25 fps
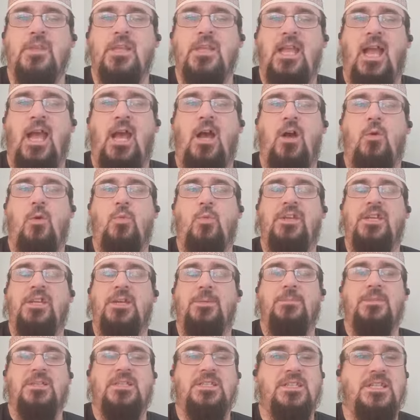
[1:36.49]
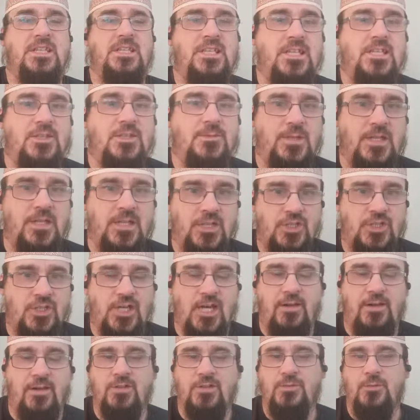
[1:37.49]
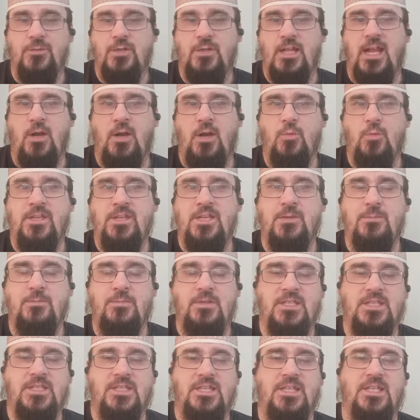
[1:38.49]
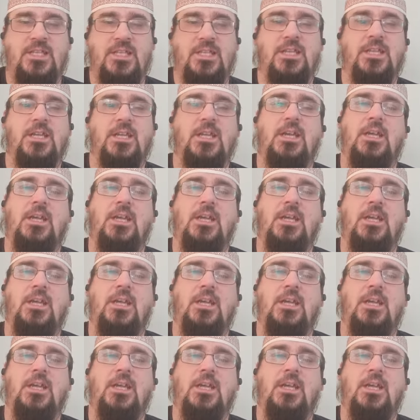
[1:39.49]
how we can be seen as being charitable, how we can be seen